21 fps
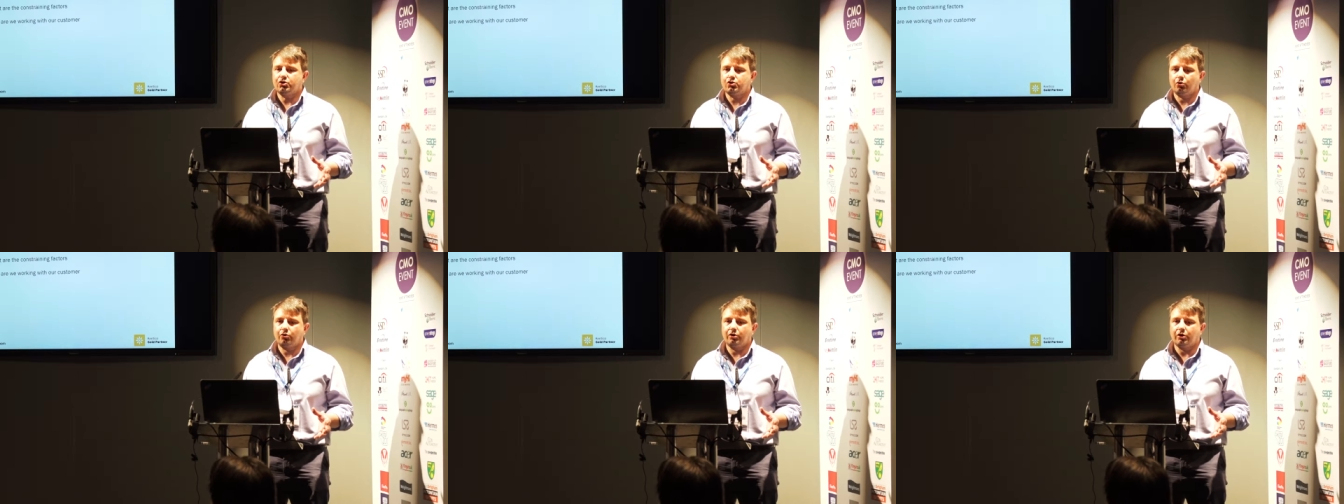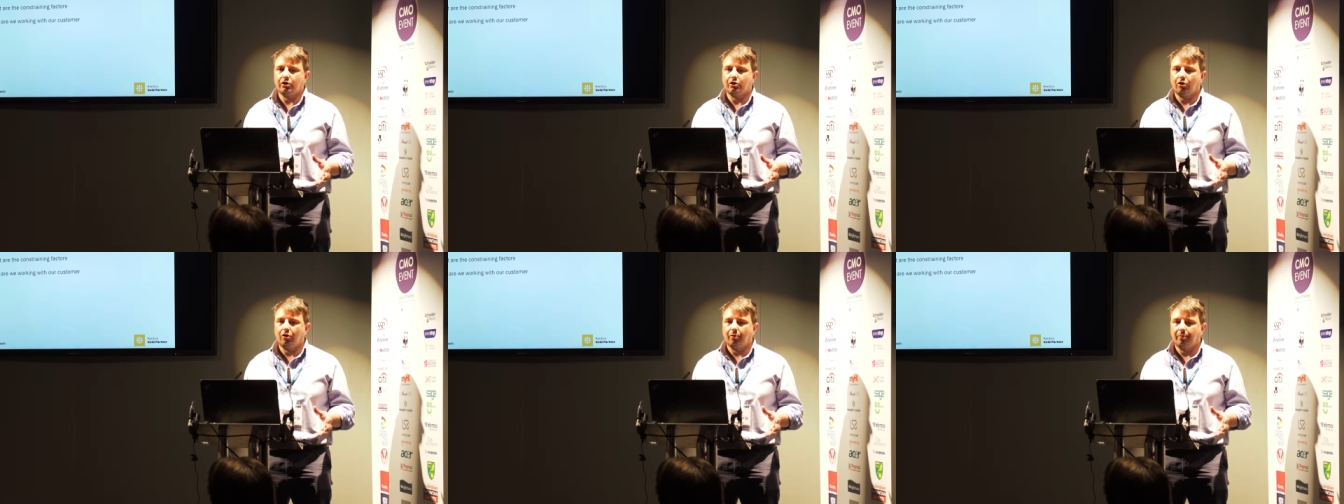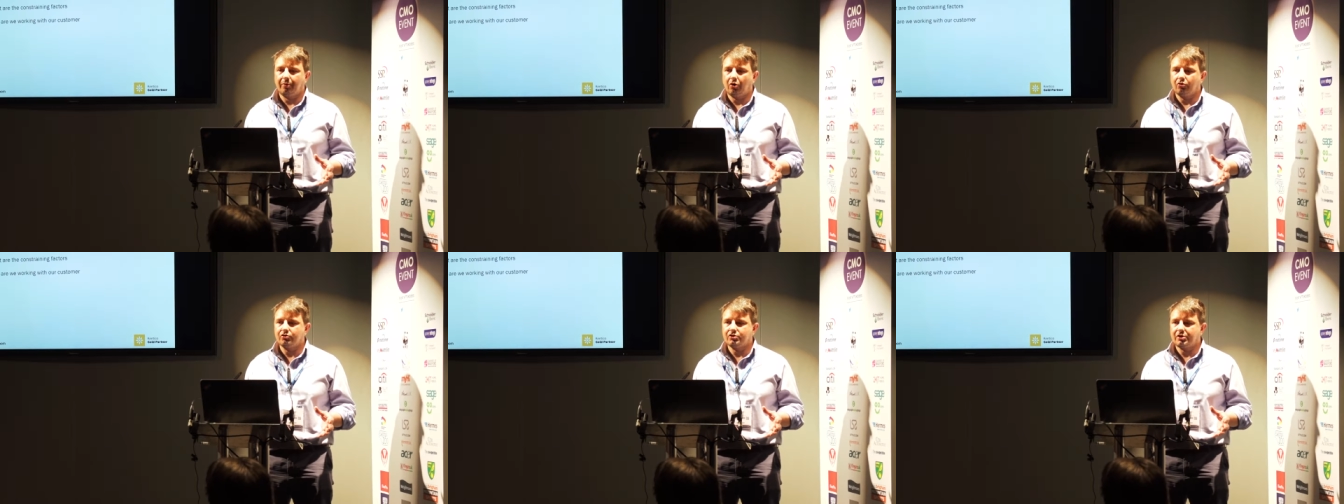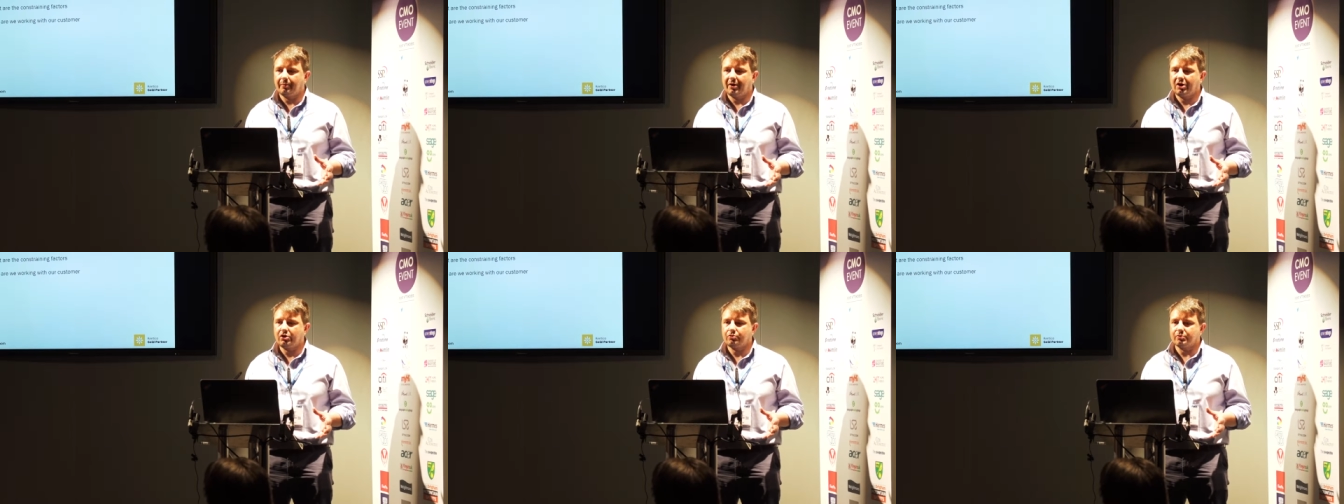sure that you've got a
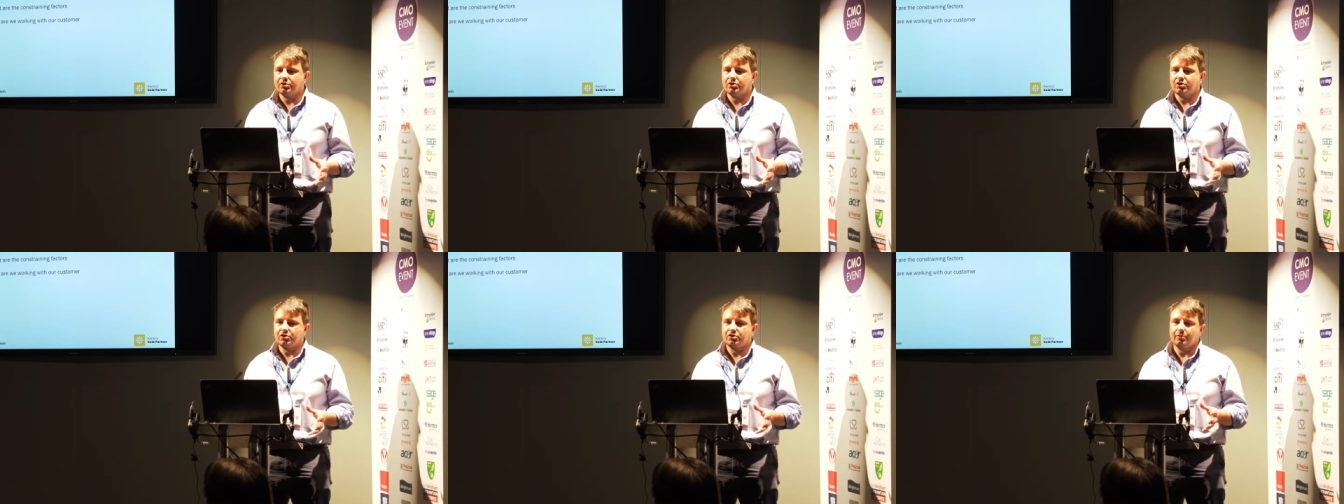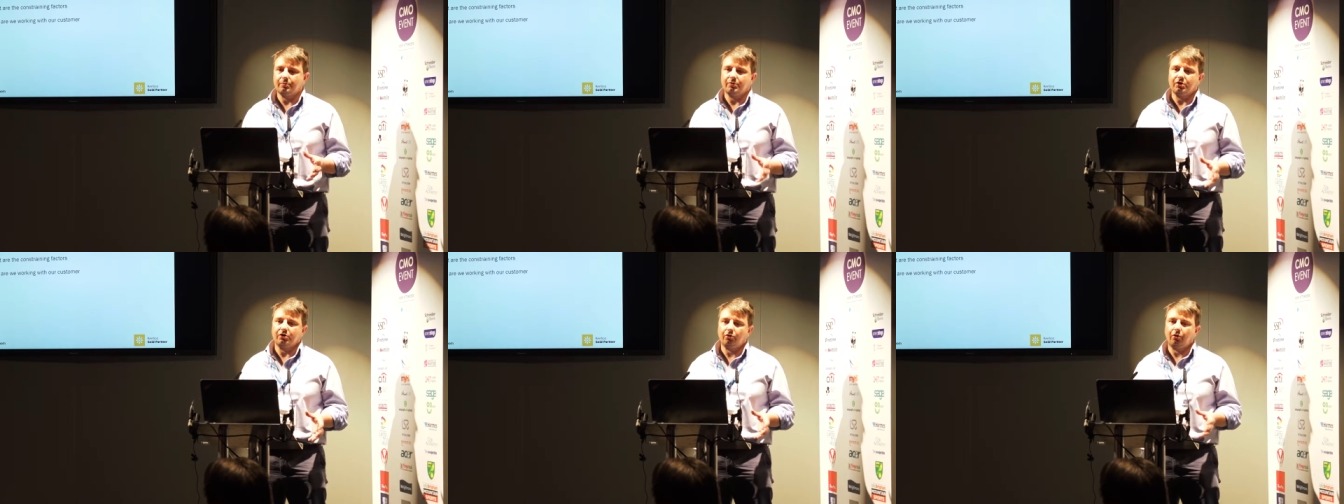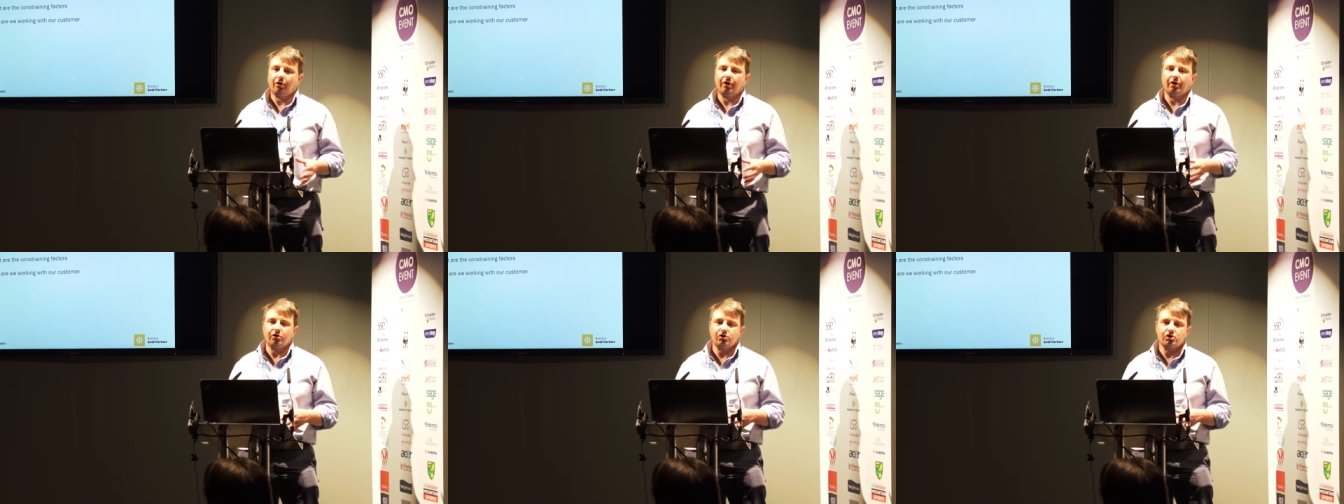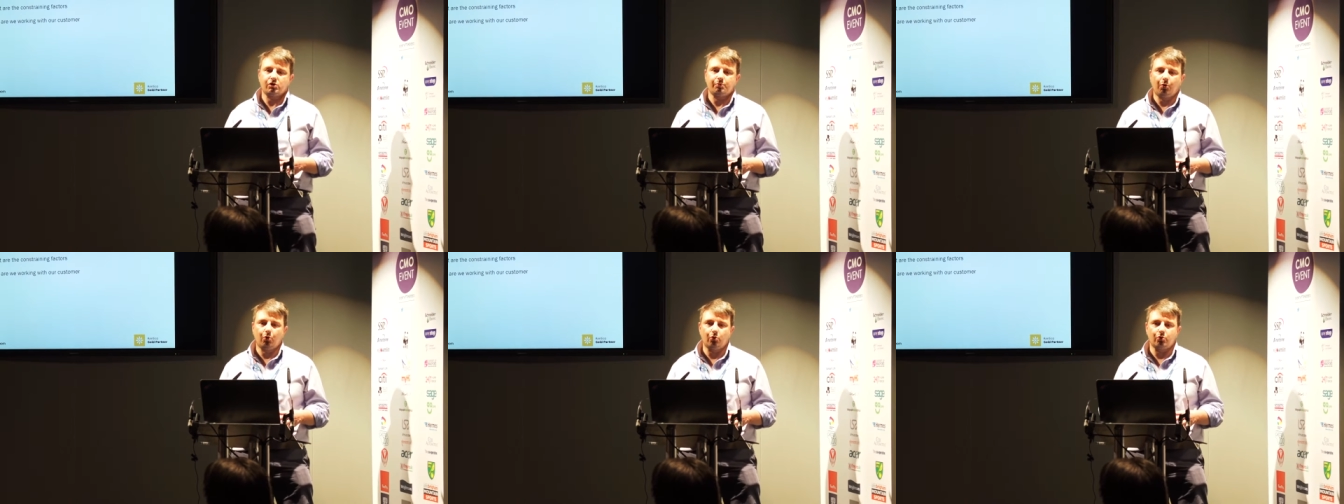content management system that not only
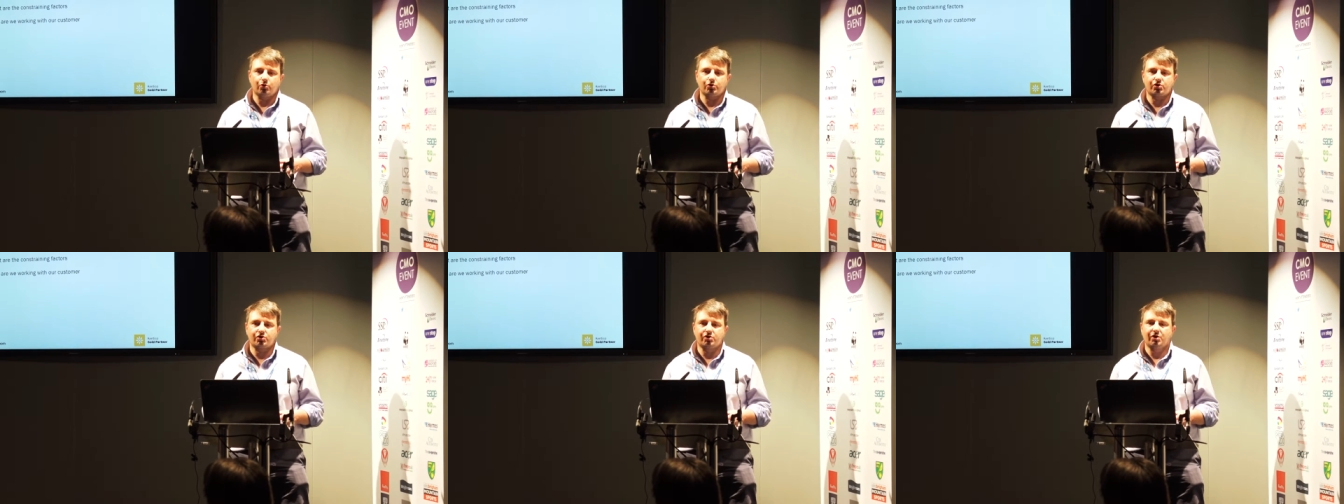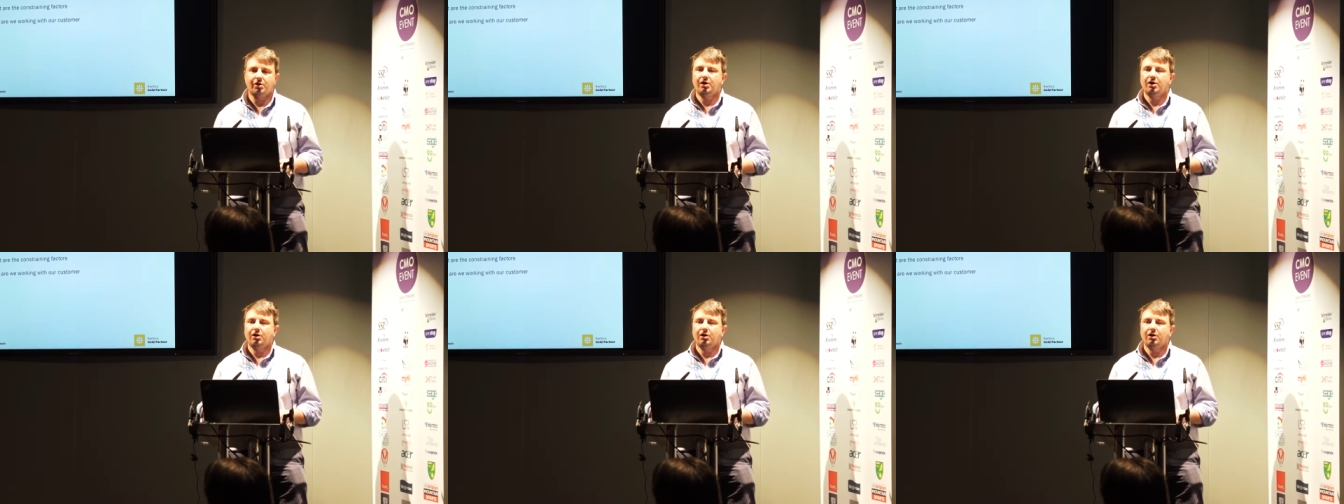supports